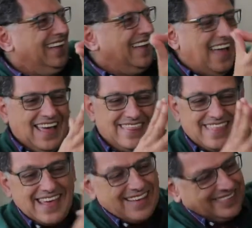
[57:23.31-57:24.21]
And
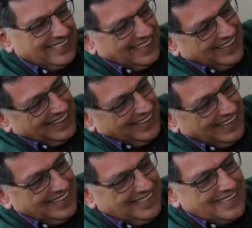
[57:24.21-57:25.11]
this
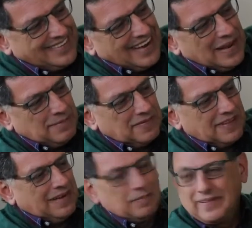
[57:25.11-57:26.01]
is the shape of the
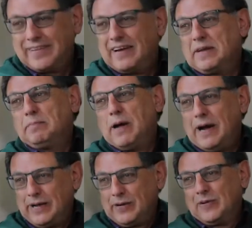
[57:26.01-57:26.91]
elementary
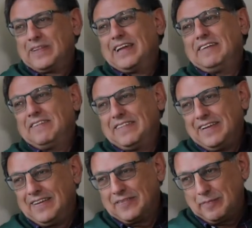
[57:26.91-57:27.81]
particle that
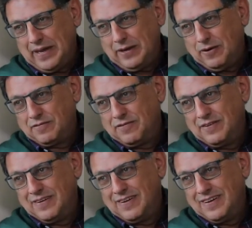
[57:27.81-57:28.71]
everything is made of.
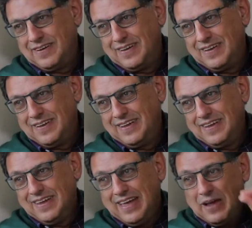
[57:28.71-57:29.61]

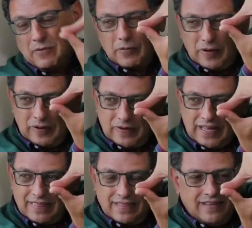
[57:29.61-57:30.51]
And when we look
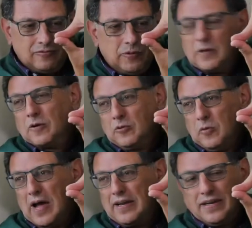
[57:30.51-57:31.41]
at this, we got
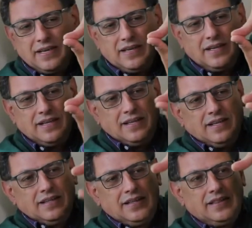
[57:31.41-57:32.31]
duality,
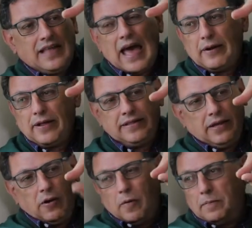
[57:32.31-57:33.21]
the down and
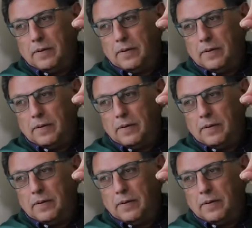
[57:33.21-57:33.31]
the up.